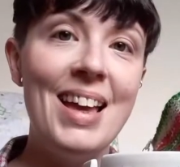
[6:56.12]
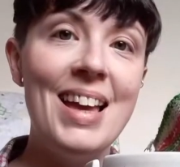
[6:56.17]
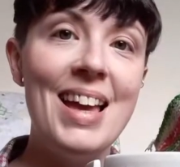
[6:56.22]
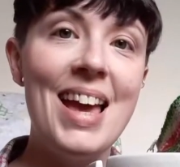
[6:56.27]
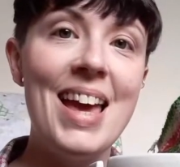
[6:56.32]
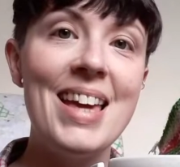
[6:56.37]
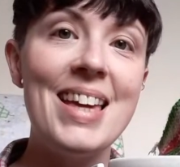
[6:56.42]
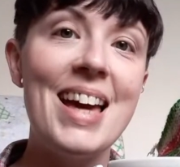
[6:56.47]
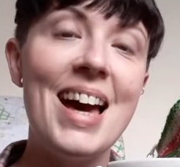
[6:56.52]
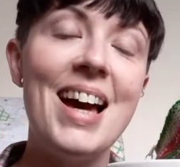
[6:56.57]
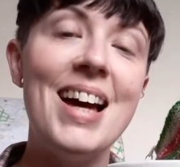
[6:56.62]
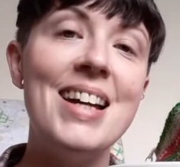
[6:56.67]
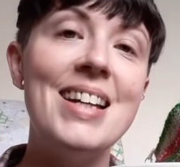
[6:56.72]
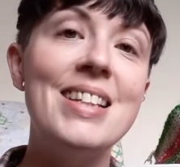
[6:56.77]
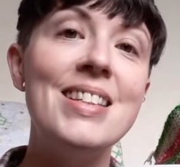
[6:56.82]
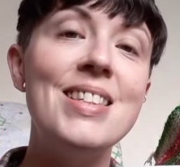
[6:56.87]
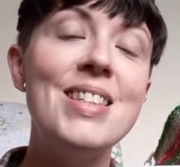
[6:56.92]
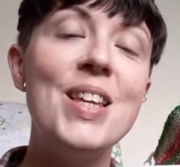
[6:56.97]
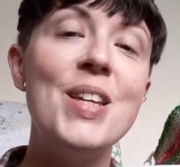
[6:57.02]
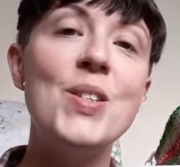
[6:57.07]
Hey
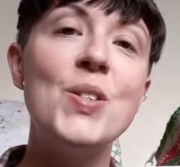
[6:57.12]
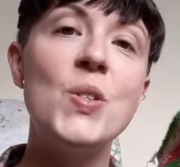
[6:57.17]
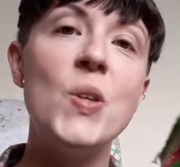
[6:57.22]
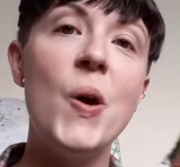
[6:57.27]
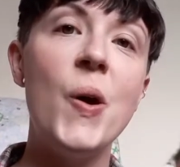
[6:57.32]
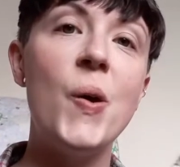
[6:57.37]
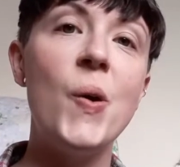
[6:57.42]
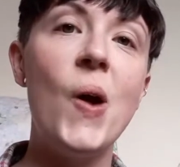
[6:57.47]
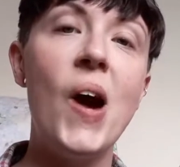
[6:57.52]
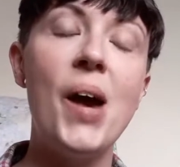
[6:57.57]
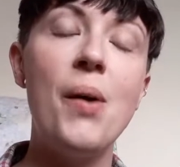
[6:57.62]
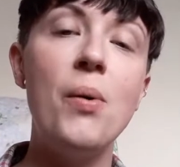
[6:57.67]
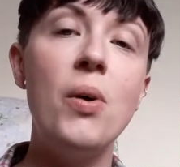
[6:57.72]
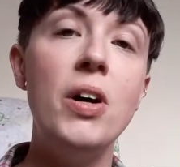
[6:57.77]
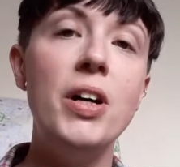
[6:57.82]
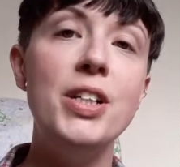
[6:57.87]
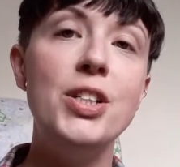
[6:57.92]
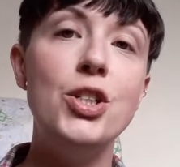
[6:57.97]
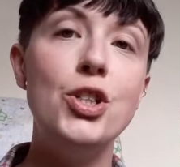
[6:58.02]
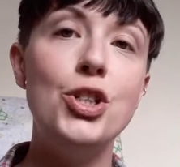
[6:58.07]
guys, so I
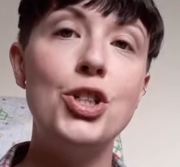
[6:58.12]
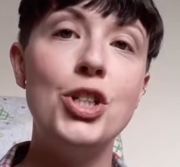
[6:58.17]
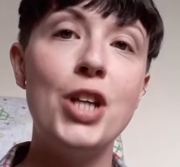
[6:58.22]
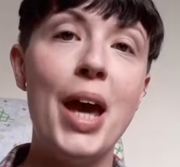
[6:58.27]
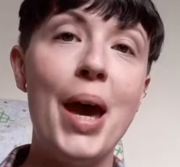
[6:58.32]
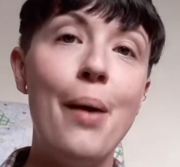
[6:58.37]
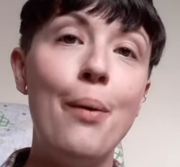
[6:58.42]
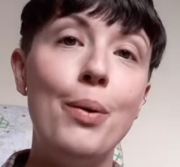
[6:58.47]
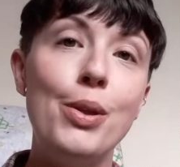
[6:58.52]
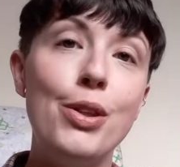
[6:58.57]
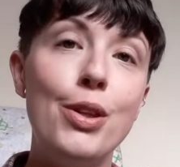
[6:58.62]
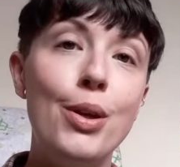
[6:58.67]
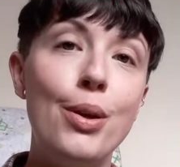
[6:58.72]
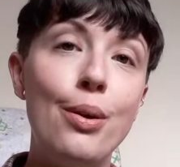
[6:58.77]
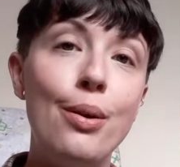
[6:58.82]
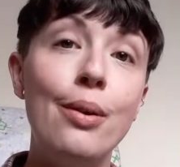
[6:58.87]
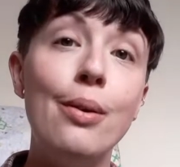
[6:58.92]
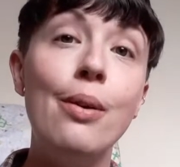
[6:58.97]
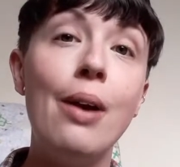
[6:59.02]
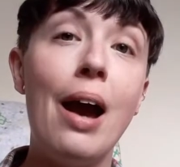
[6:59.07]
wanted to share with
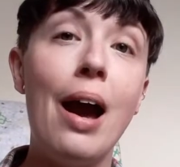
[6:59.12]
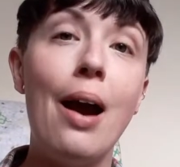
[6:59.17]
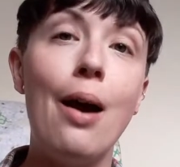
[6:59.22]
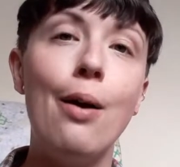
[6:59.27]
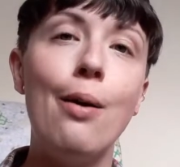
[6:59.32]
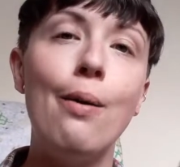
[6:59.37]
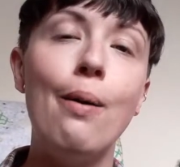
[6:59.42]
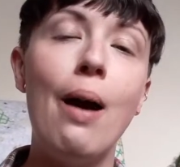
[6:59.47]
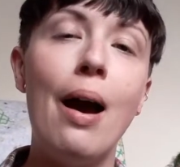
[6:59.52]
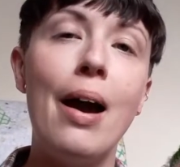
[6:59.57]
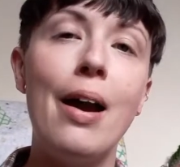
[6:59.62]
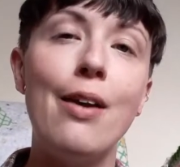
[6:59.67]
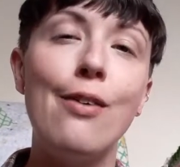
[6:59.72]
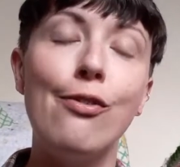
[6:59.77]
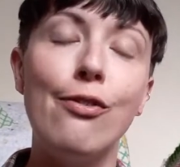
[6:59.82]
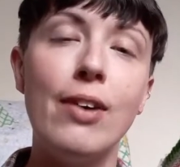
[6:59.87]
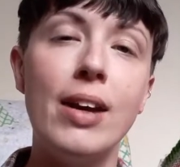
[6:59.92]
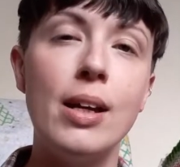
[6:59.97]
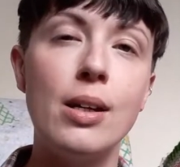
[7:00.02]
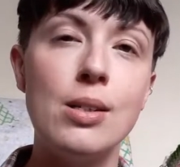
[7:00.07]
you how I
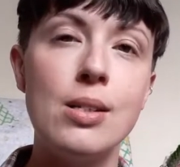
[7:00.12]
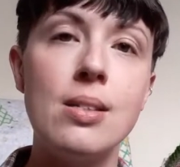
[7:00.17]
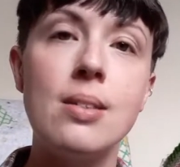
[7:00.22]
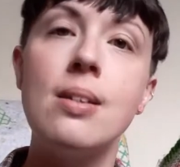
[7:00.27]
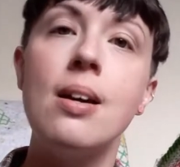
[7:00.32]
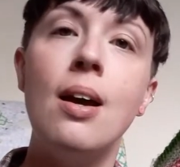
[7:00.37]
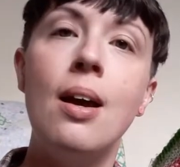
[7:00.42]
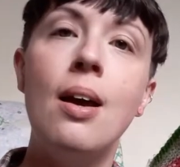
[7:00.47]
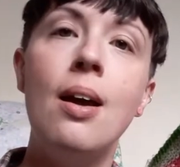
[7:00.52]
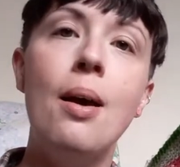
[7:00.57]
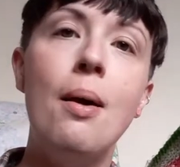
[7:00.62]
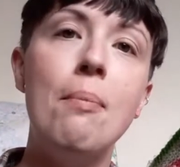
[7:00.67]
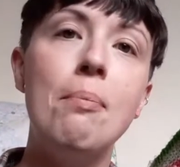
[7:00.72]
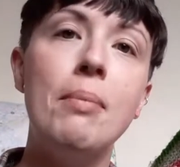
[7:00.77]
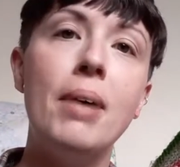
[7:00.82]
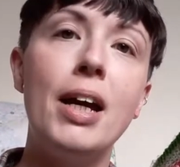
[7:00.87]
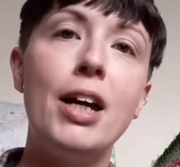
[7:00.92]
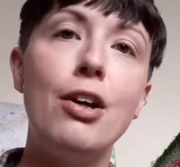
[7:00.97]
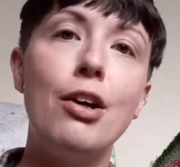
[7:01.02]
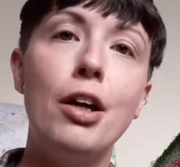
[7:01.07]
fixed
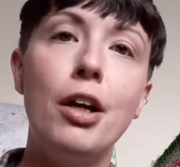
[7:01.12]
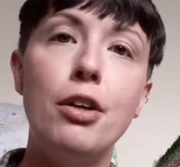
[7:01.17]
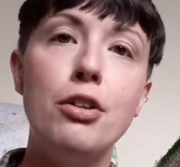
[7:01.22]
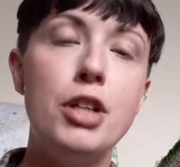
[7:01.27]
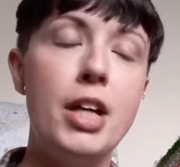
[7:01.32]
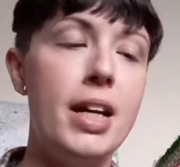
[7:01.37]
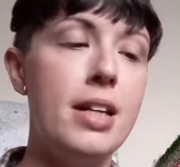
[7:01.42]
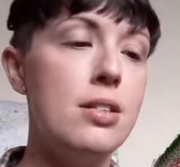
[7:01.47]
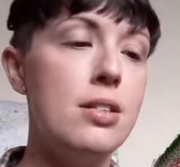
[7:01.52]
my crochet